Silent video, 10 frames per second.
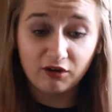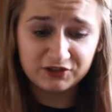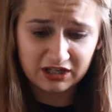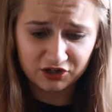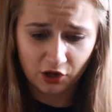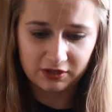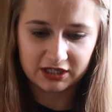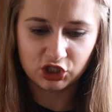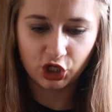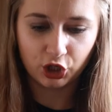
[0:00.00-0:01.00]
Obviously I don't
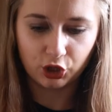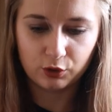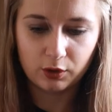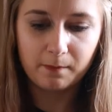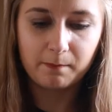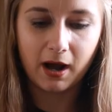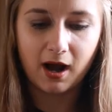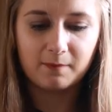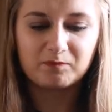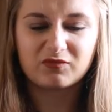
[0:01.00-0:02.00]
need two,
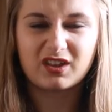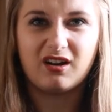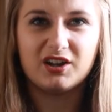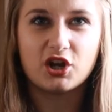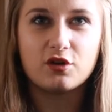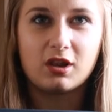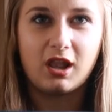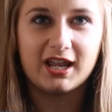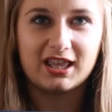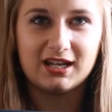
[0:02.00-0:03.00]
but I don't
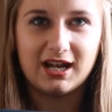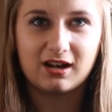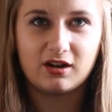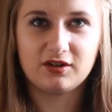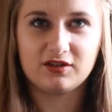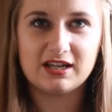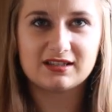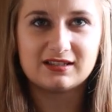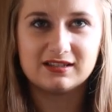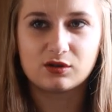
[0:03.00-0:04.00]
like the neckline on
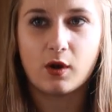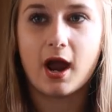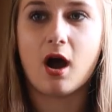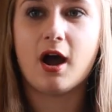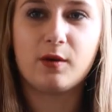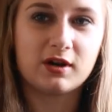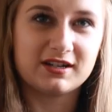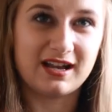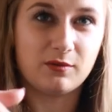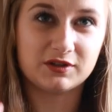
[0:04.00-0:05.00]
this because it's quite high,
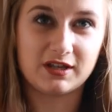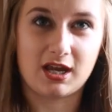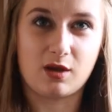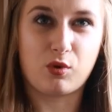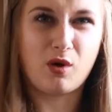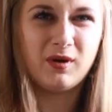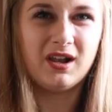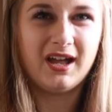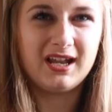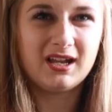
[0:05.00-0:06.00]
whereas that one's like a
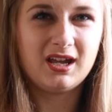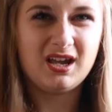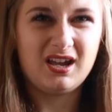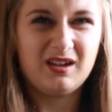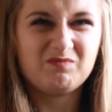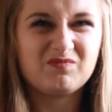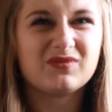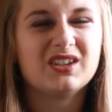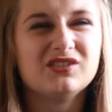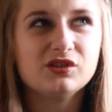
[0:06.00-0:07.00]
proper, like,
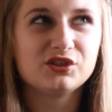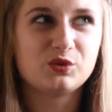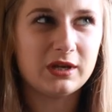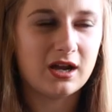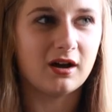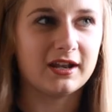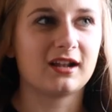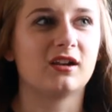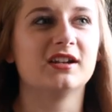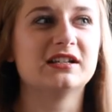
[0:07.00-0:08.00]
it's not a sweetheart
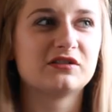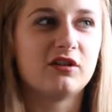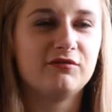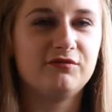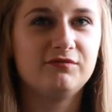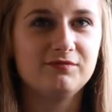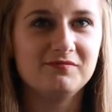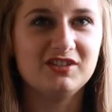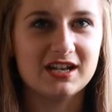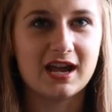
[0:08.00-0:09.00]
neckline, it's not
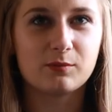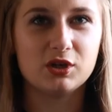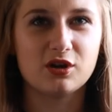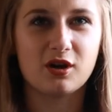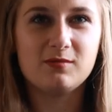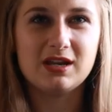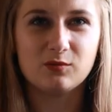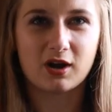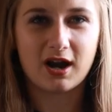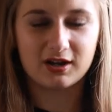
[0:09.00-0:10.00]
a V-neck, but you know what I
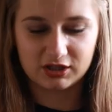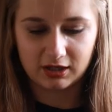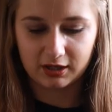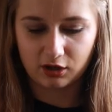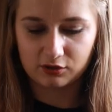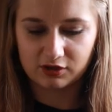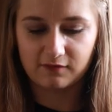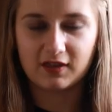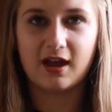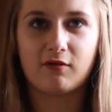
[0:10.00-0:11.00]
mean, where it actually like goes
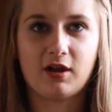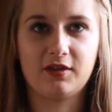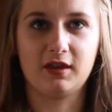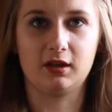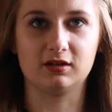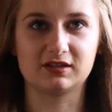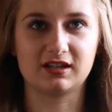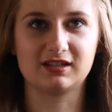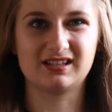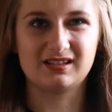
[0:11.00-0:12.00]
over there rather than
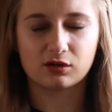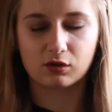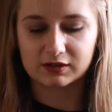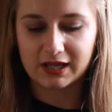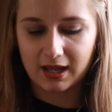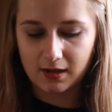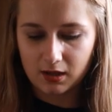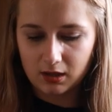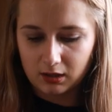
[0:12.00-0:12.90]
just like sits across here.